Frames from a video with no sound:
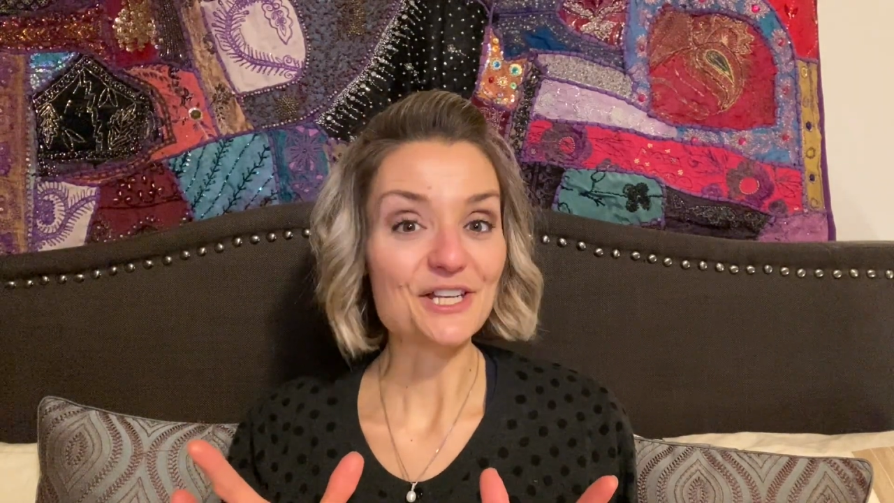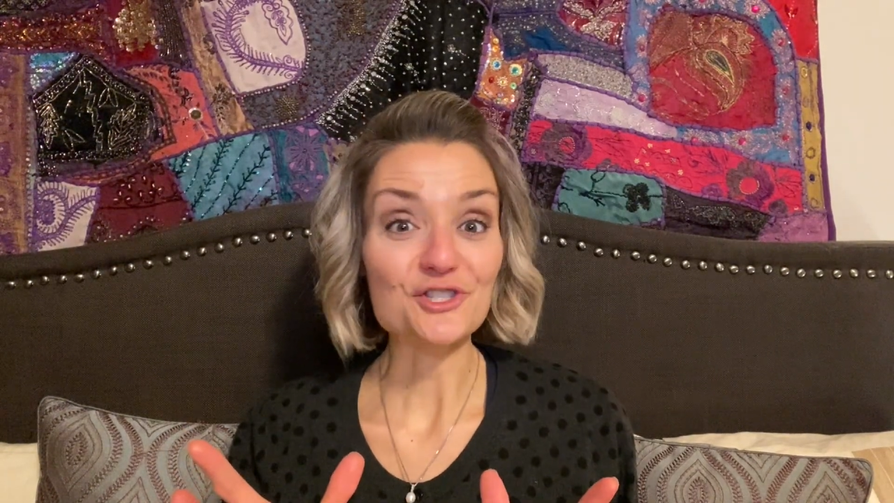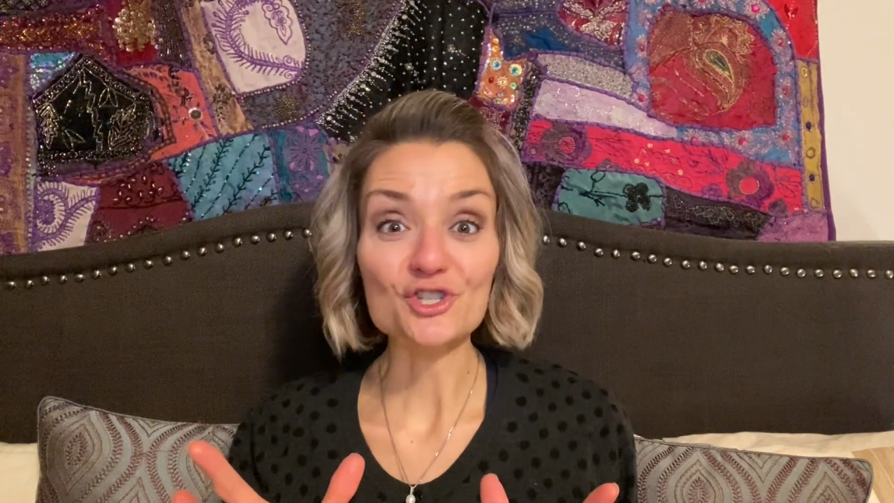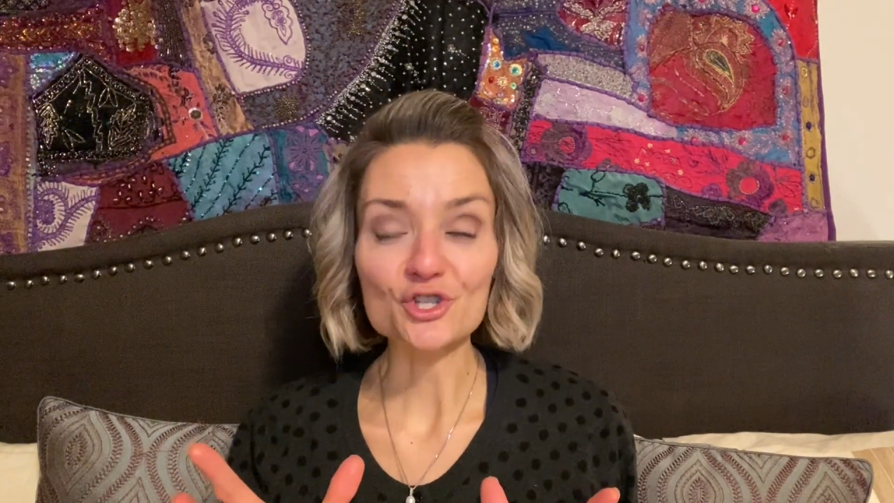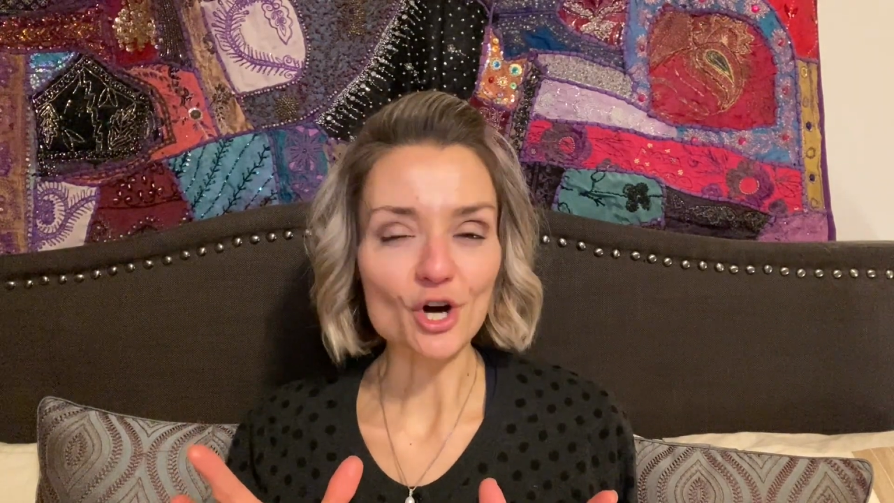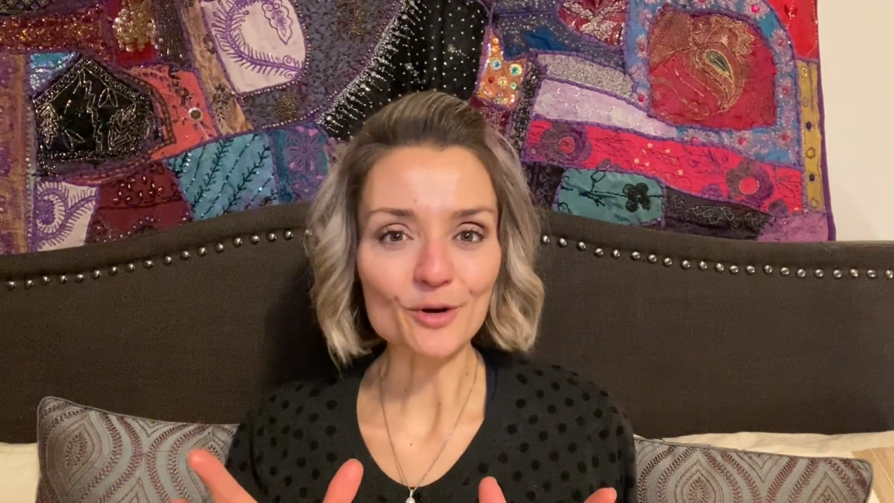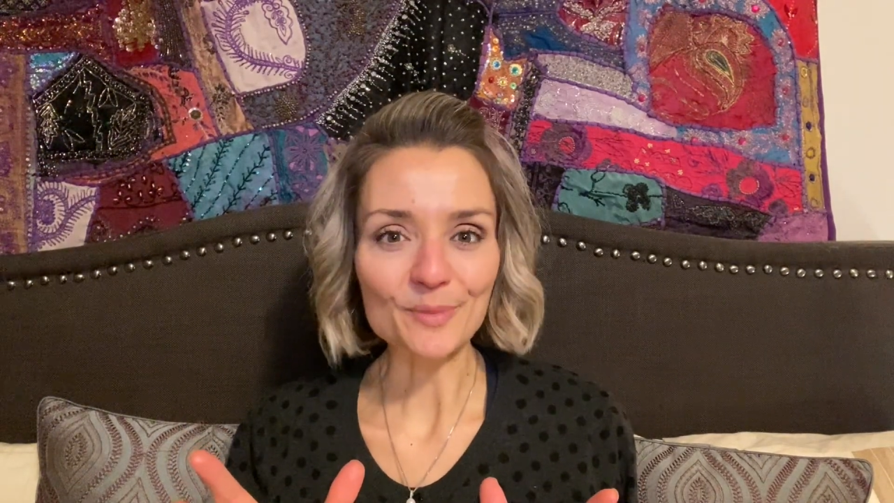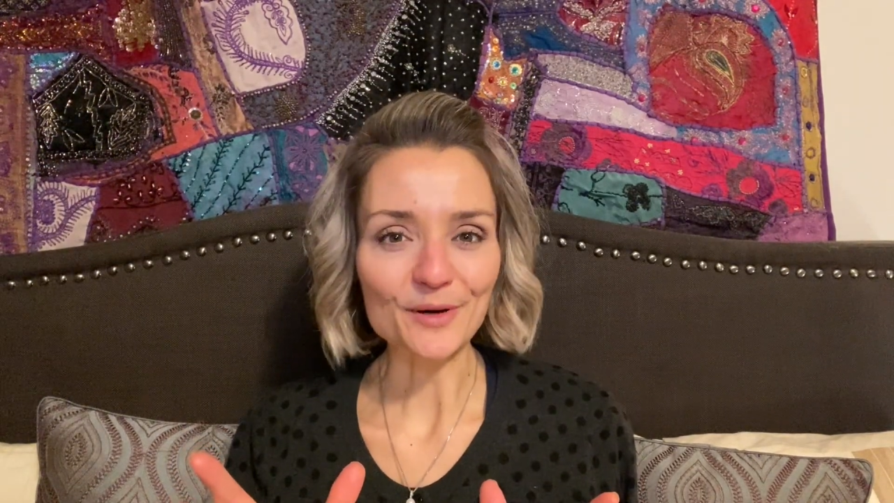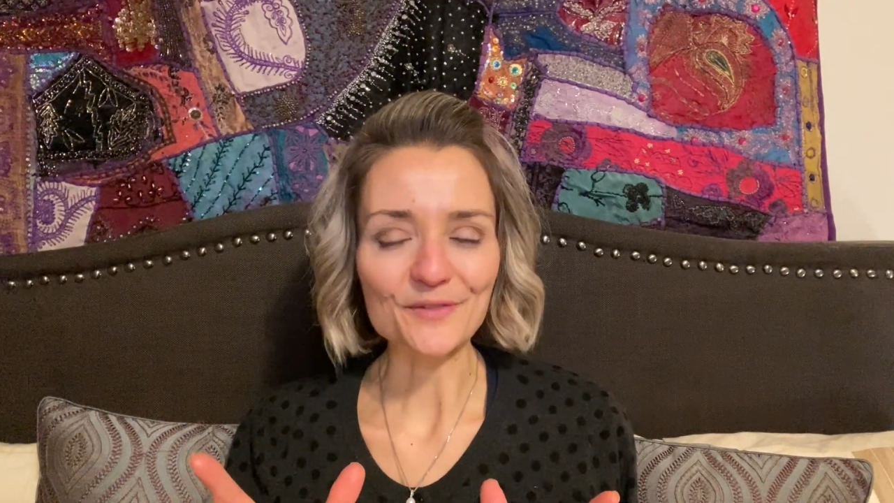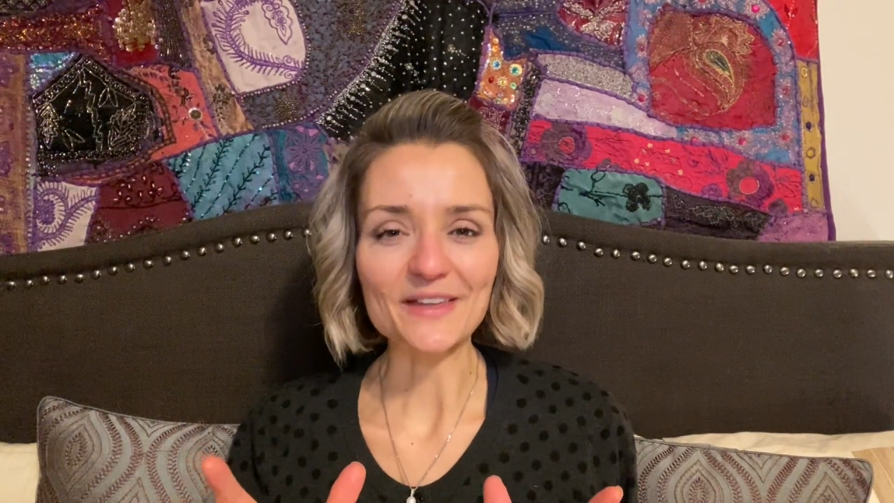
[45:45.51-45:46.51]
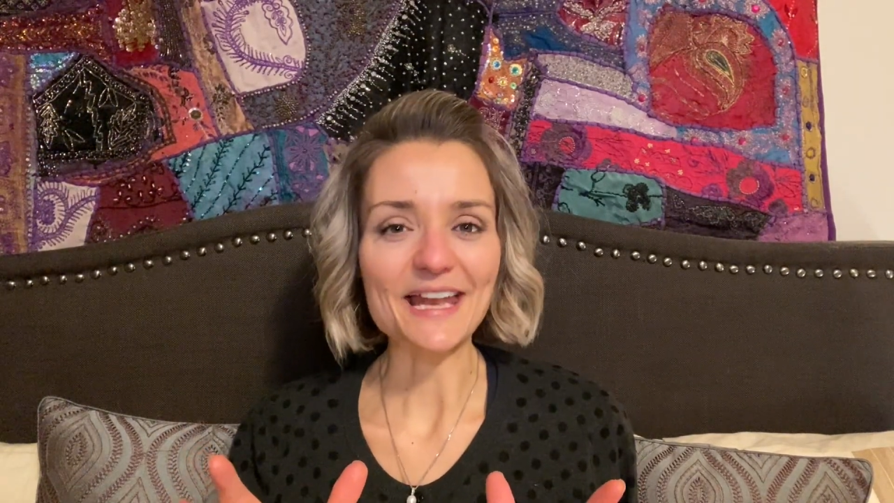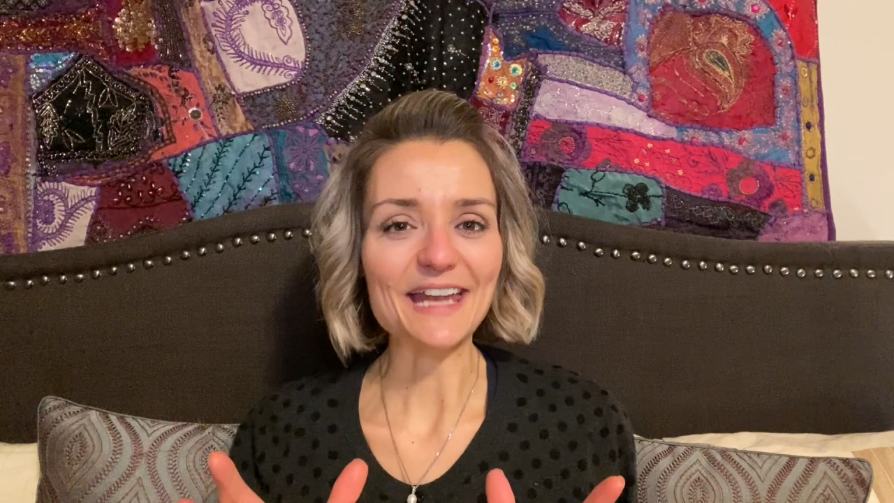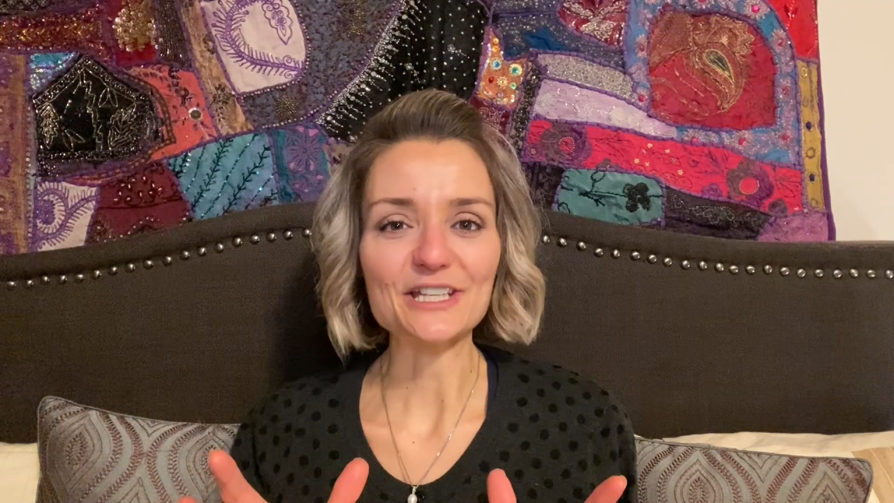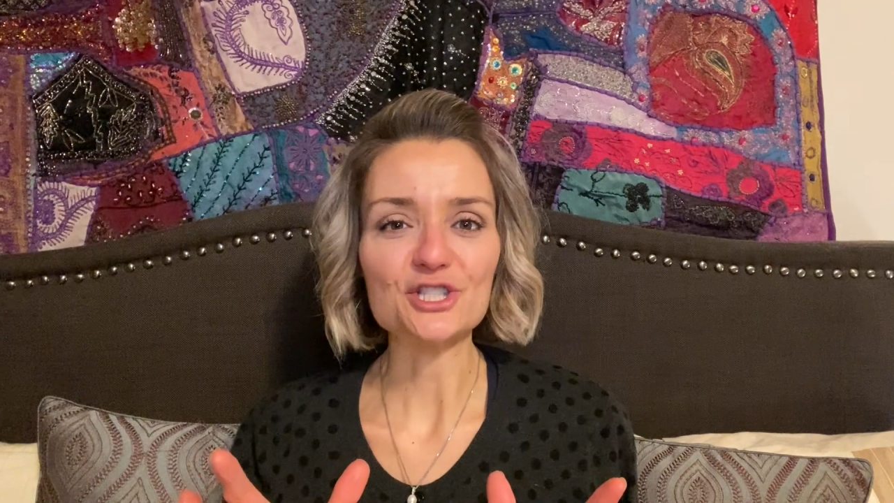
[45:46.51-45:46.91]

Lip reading: it's sharper than any